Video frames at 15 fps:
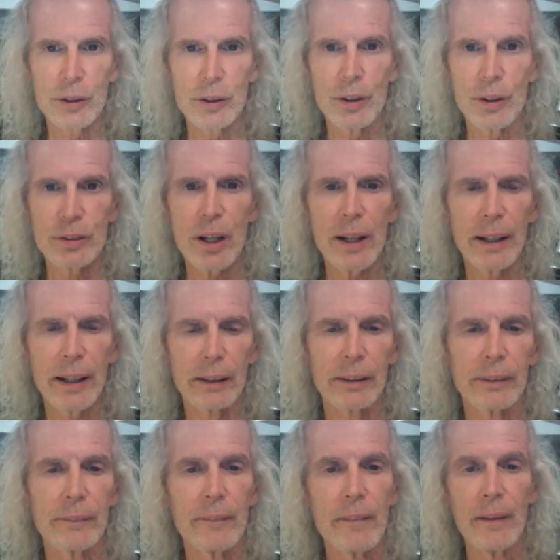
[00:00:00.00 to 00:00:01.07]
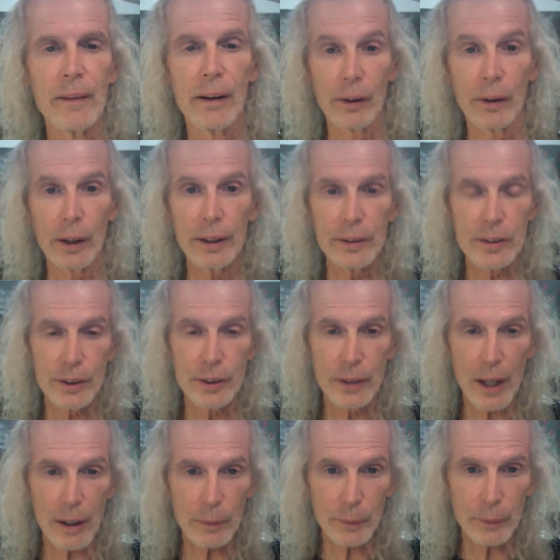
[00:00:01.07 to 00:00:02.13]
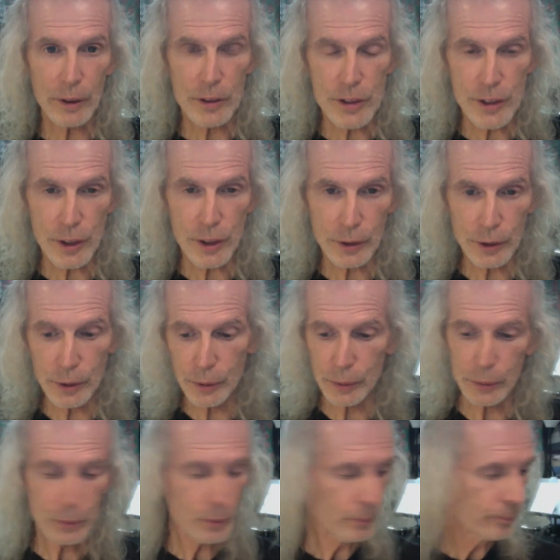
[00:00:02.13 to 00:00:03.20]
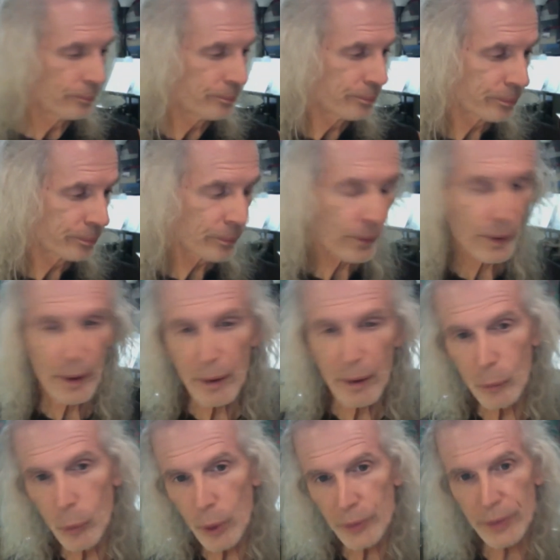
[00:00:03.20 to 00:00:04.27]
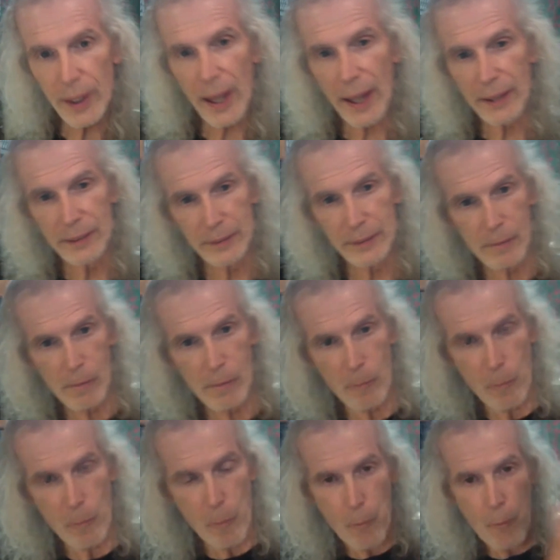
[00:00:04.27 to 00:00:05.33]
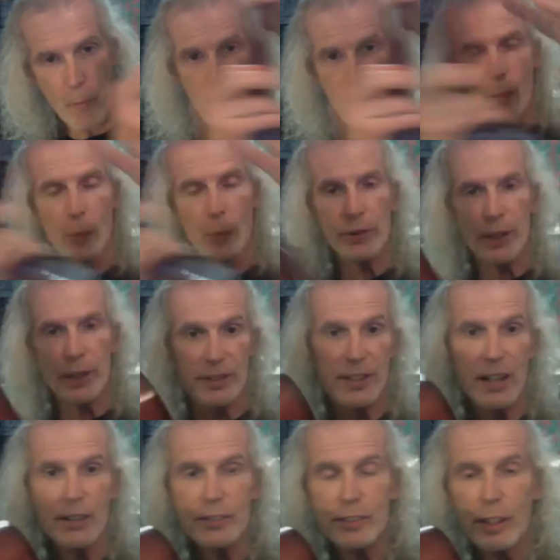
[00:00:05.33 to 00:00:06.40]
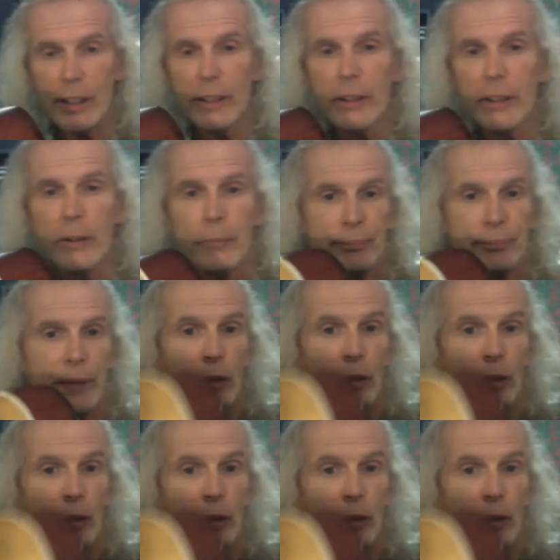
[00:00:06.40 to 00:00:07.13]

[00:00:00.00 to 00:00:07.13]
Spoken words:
the tonic. All right, so now I'm going to show you what that sounds like and